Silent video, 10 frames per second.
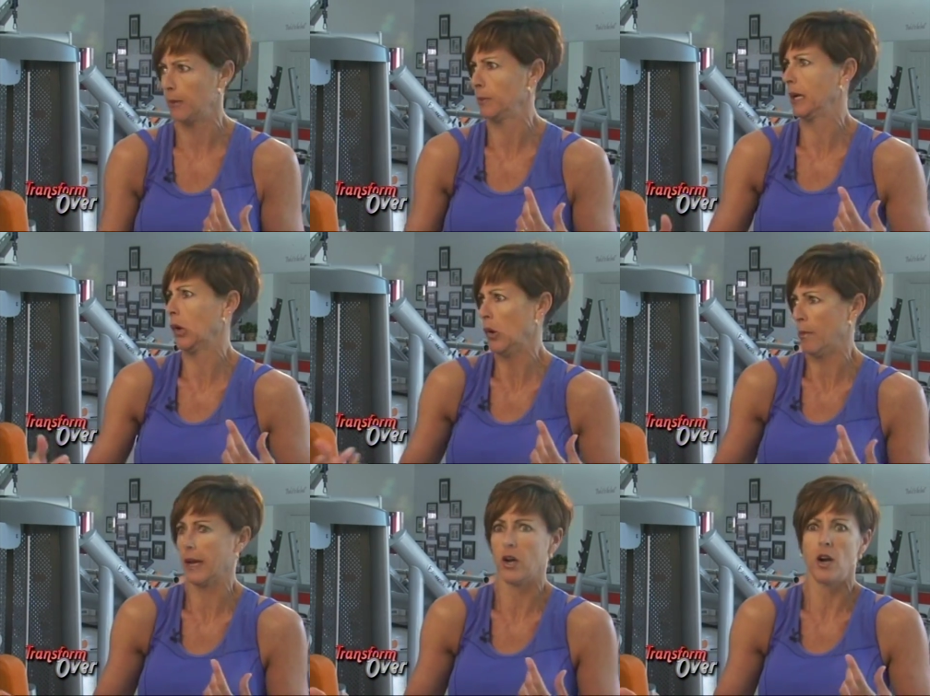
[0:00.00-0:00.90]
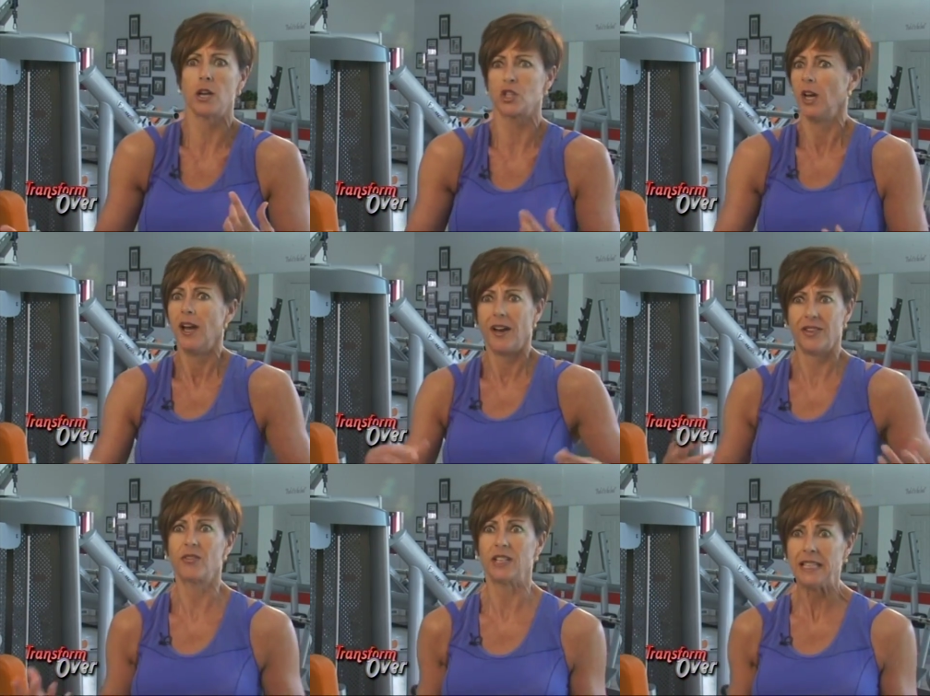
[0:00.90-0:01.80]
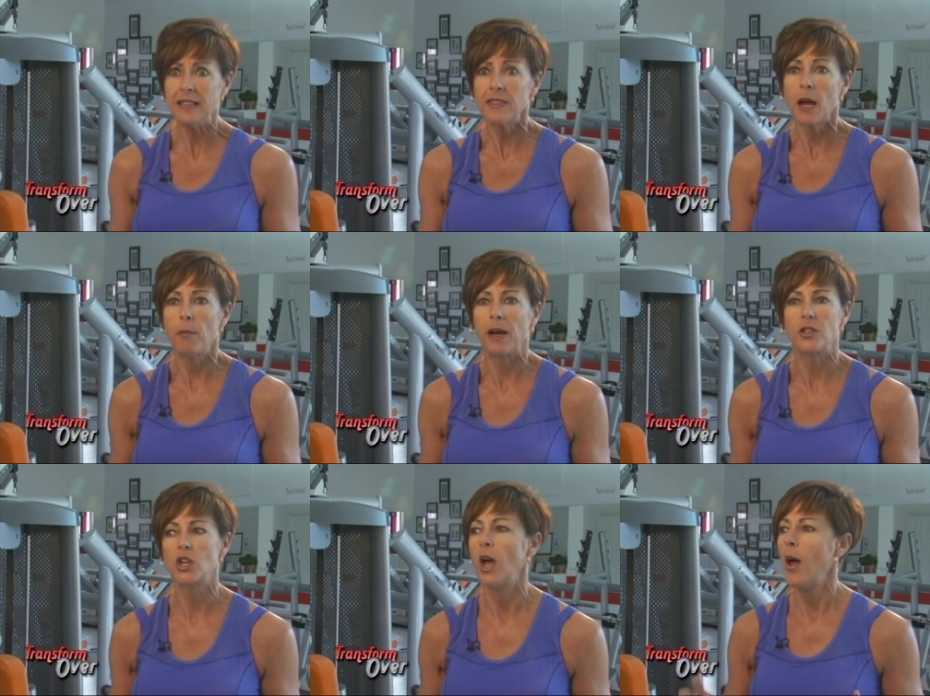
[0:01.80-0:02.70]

And I'm like, oh my gosh, I've never eaten that much.